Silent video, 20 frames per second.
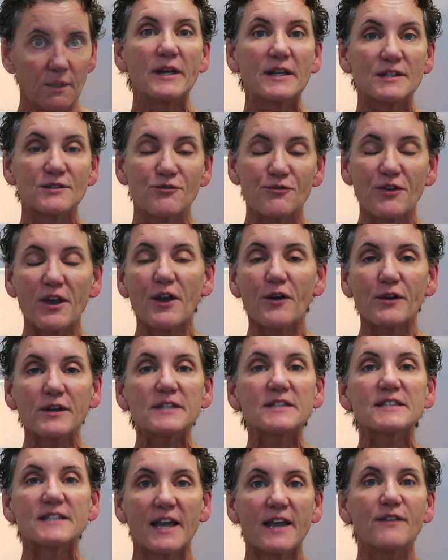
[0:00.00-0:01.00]
It is
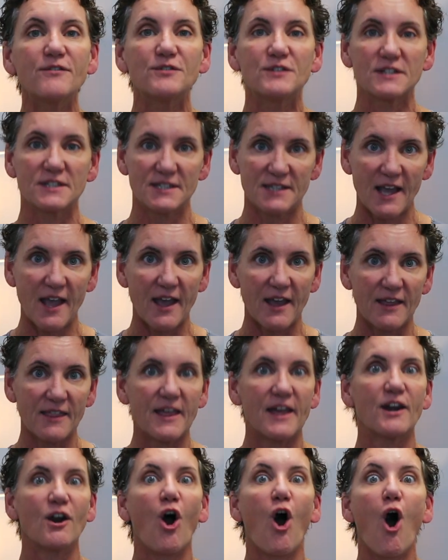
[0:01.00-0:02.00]
very safe to say
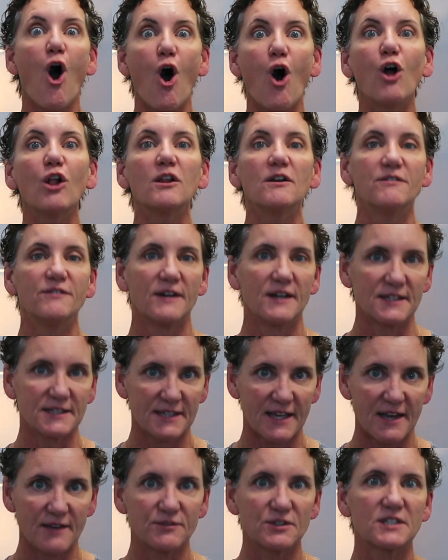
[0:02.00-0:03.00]
that all of
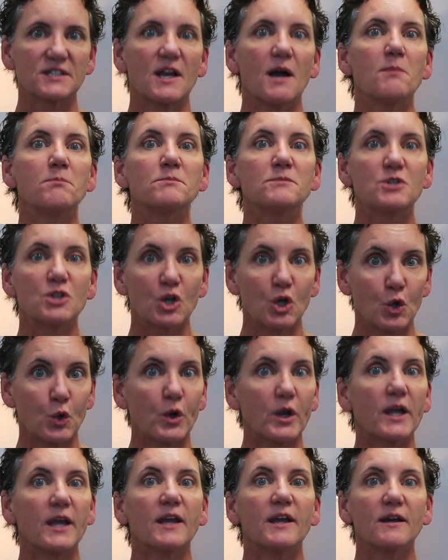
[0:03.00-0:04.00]
us have some
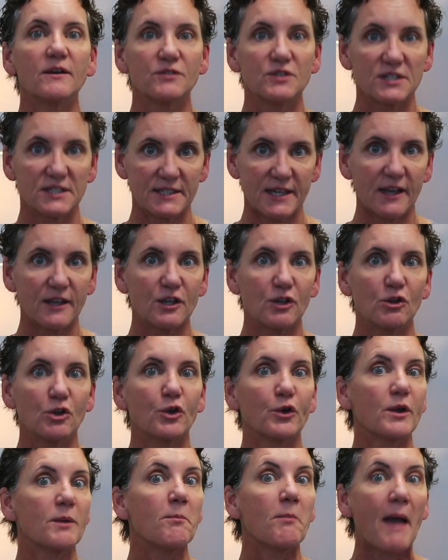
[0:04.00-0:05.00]
degree of
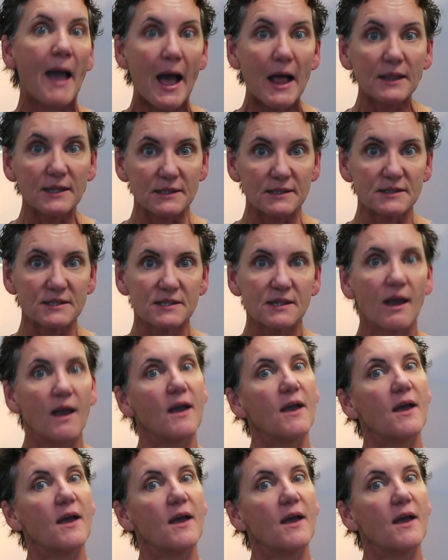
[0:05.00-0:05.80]
cellular imbalance